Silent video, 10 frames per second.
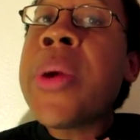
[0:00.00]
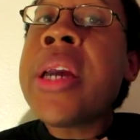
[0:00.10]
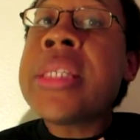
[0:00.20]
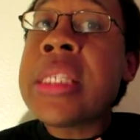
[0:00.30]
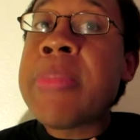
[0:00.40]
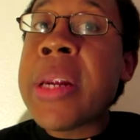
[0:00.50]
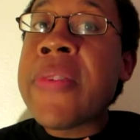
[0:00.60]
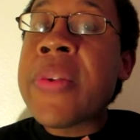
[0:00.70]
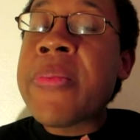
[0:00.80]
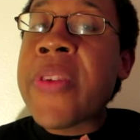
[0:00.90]
is this money
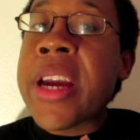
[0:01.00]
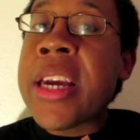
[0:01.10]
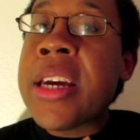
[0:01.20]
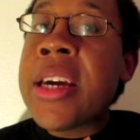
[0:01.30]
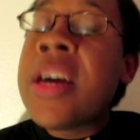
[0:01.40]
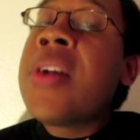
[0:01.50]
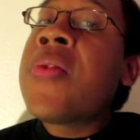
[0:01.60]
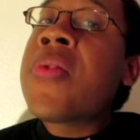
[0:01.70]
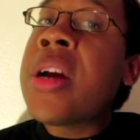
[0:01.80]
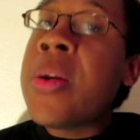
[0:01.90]
from, Frank?
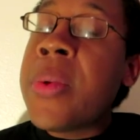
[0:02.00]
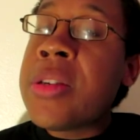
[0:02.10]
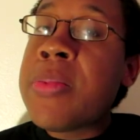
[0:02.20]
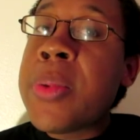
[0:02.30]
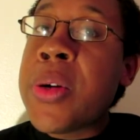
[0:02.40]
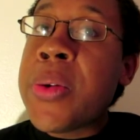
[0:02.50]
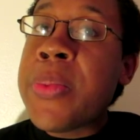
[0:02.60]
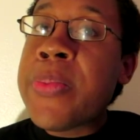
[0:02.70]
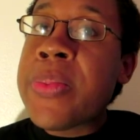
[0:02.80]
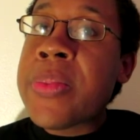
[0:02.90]
Frank, Boo,
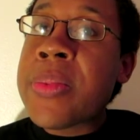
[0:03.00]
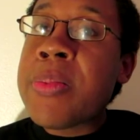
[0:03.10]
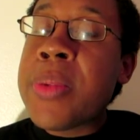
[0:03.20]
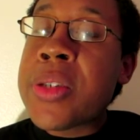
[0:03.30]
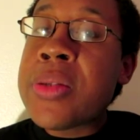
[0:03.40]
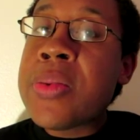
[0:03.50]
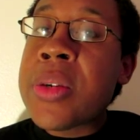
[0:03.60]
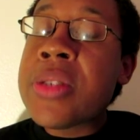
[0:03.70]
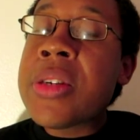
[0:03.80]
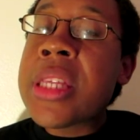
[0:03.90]

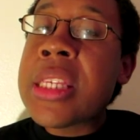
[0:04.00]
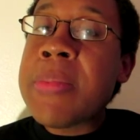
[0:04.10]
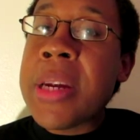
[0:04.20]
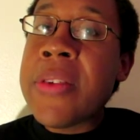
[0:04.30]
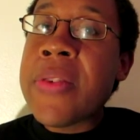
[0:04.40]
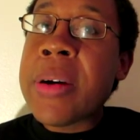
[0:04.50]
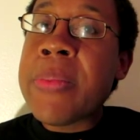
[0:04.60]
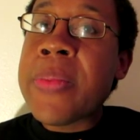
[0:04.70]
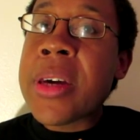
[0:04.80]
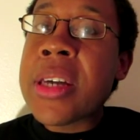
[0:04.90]
where'd you get this money from?
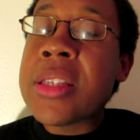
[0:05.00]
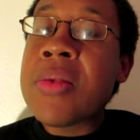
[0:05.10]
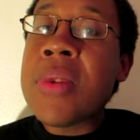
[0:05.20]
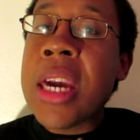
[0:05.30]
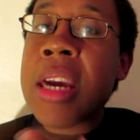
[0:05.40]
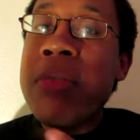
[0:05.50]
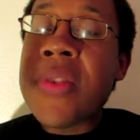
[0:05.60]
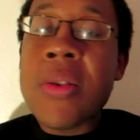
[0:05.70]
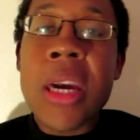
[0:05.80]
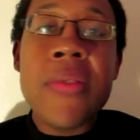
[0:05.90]
Because you gave
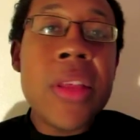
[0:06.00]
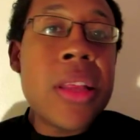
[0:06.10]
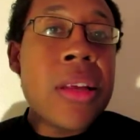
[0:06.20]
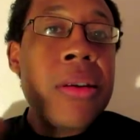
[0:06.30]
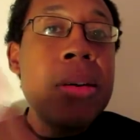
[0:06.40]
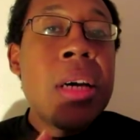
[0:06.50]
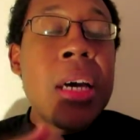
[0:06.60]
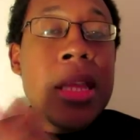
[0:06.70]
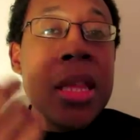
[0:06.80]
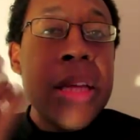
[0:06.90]
the little
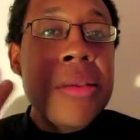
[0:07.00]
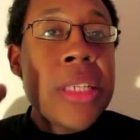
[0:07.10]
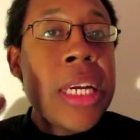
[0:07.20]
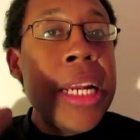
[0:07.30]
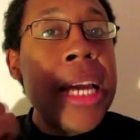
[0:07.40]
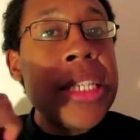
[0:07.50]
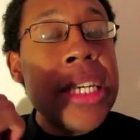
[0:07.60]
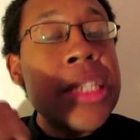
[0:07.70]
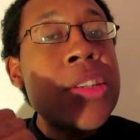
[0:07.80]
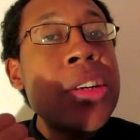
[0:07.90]
DNA
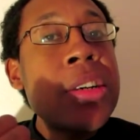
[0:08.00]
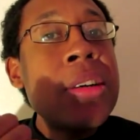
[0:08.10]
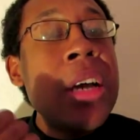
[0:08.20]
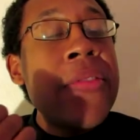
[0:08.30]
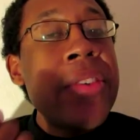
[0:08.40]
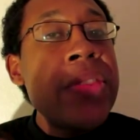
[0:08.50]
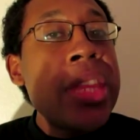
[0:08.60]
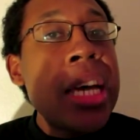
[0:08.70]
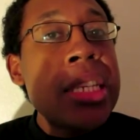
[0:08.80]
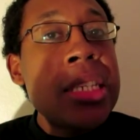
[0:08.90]
tester girl
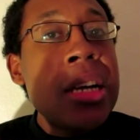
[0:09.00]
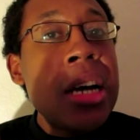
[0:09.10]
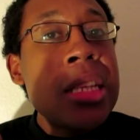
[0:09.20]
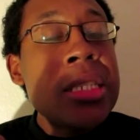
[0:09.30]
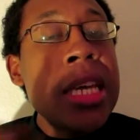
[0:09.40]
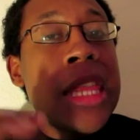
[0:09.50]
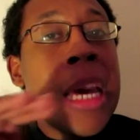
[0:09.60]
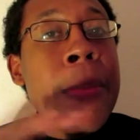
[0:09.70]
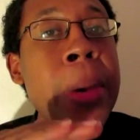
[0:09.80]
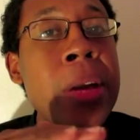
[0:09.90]
$50,000, and that